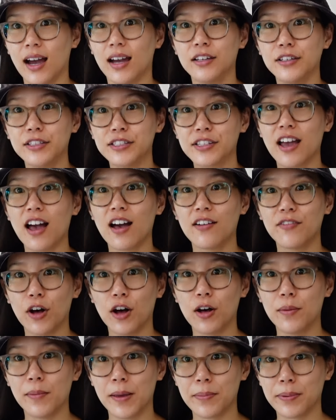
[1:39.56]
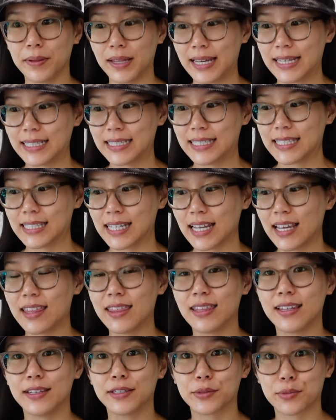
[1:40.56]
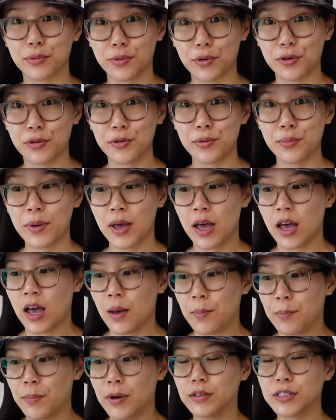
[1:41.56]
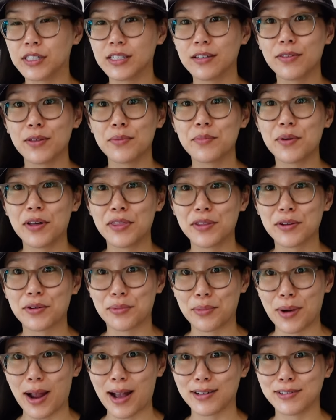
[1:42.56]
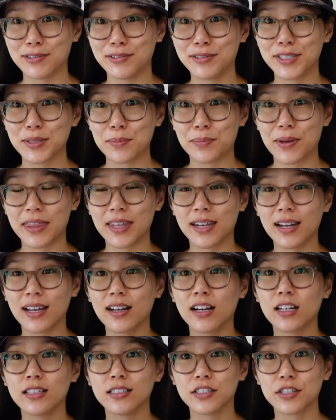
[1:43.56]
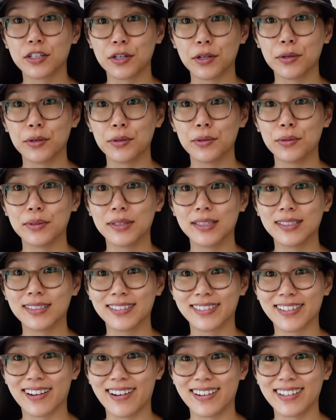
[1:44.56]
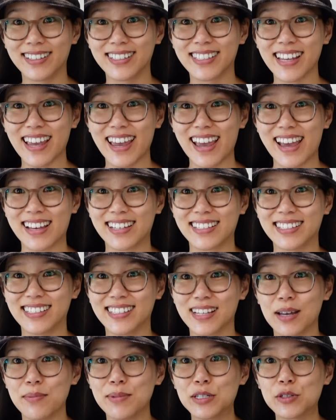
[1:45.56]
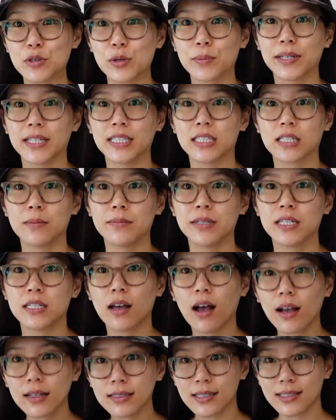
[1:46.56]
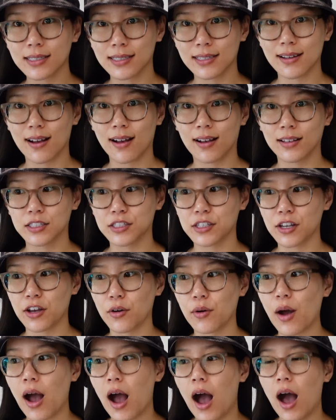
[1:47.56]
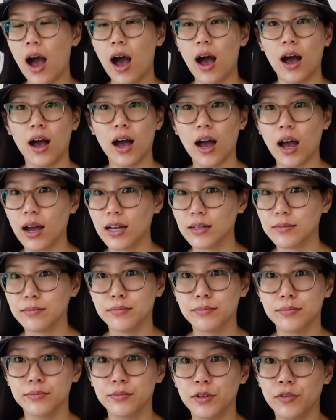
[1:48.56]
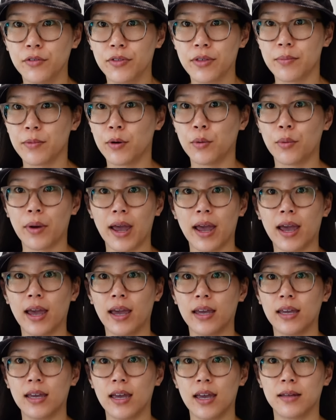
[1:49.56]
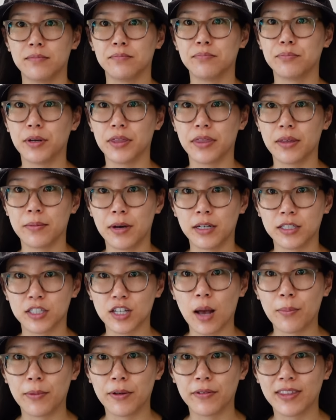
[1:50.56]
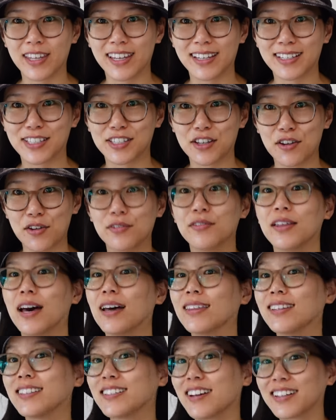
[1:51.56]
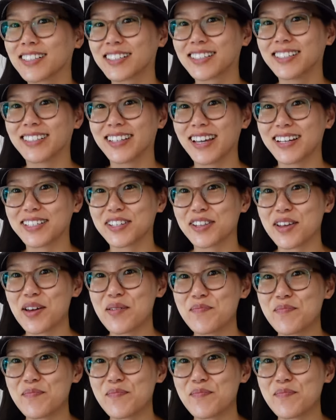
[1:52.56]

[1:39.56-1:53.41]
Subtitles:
I used to have all my plants in this room, most of them on the ground, but then I got 2 little dogs and some indoor plants can be toxic to dogs, so I moved them away and put them on top of things so that the dogs couldn't get to them.